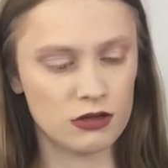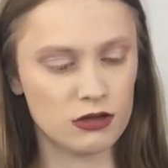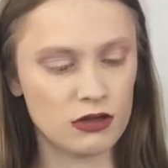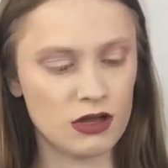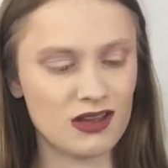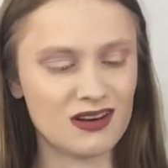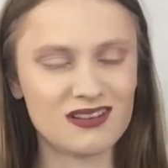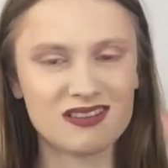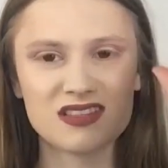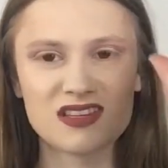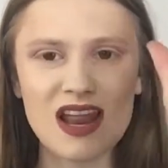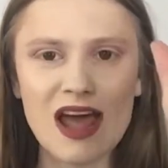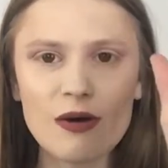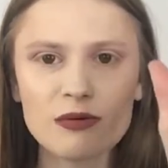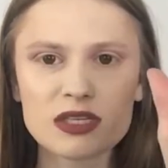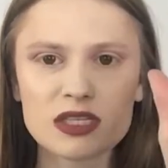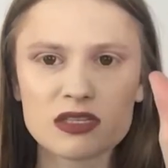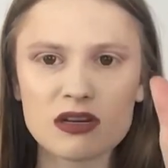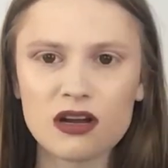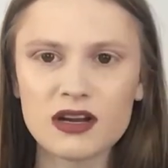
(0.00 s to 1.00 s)
And now
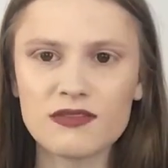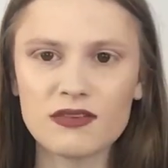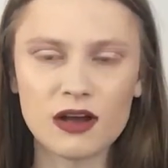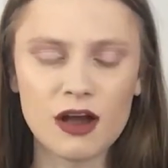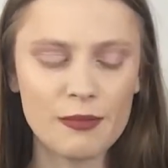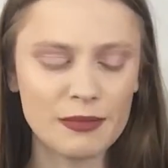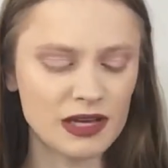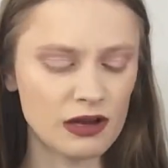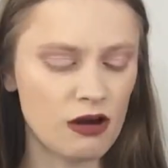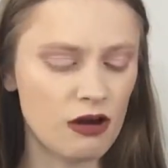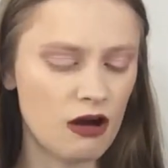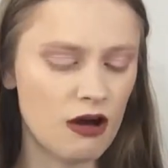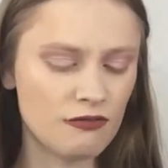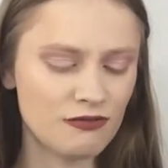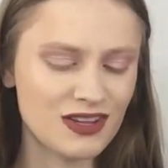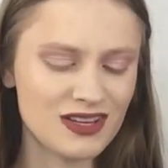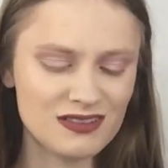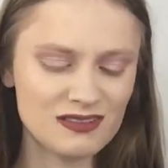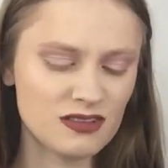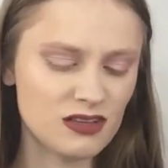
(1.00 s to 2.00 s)
it's not even coming off. Like,